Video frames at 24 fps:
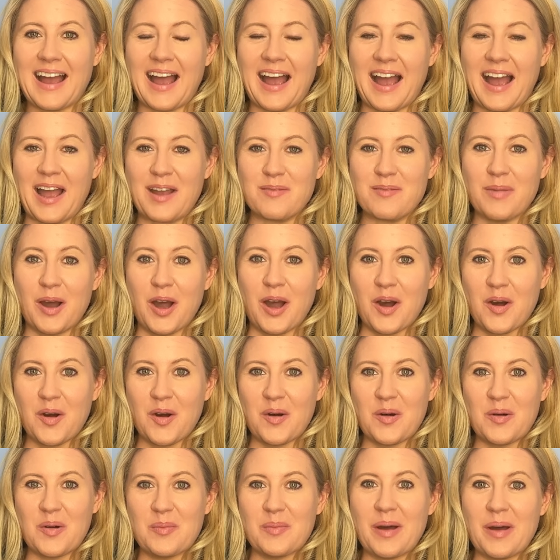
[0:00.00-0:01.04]
I'm
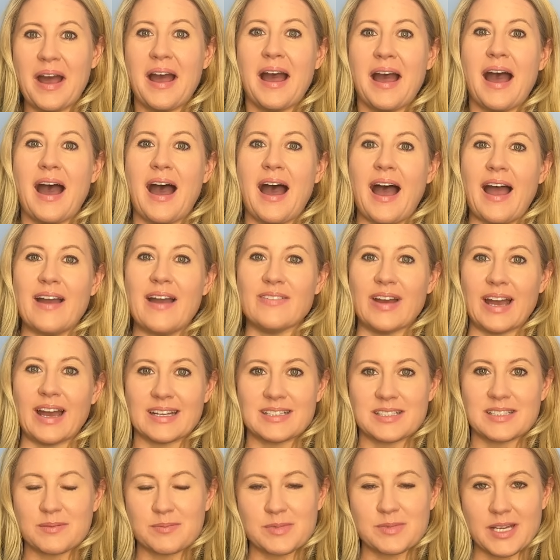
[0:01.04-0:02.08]
home. I've
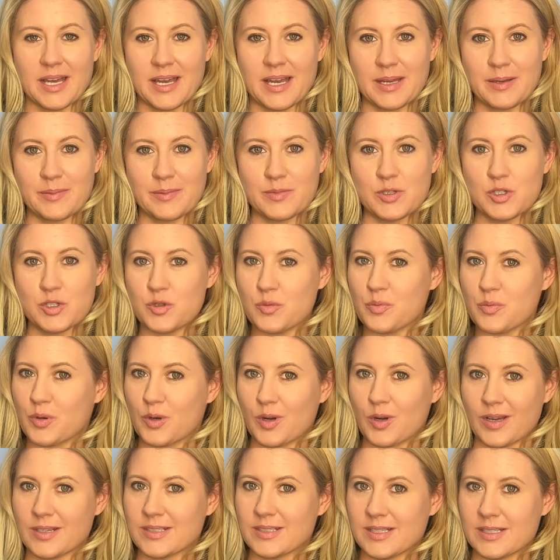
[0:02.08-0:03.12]
had some time to
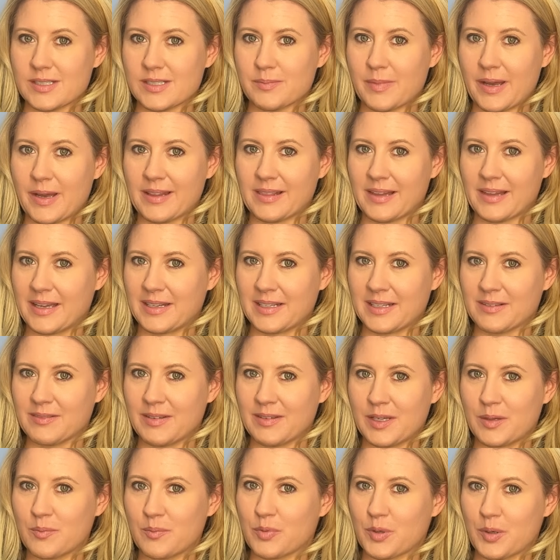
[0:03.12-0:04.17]
process my Lightning
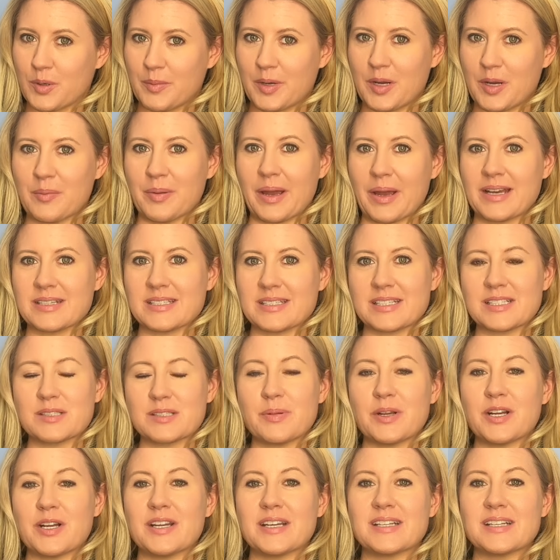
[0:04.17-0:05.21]
Lane Premier Pass
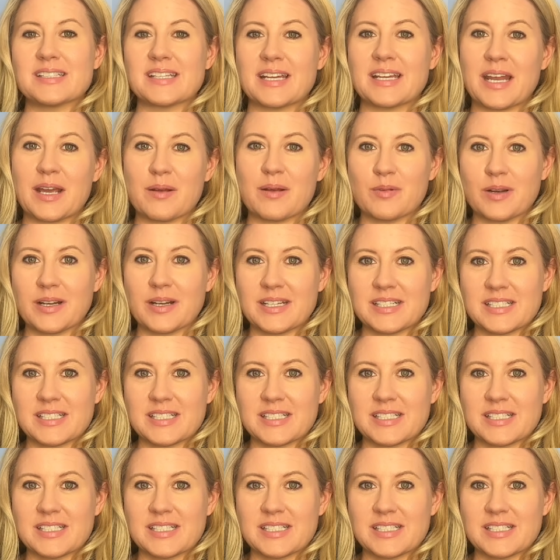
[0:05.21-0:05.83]
experience, and I'm ready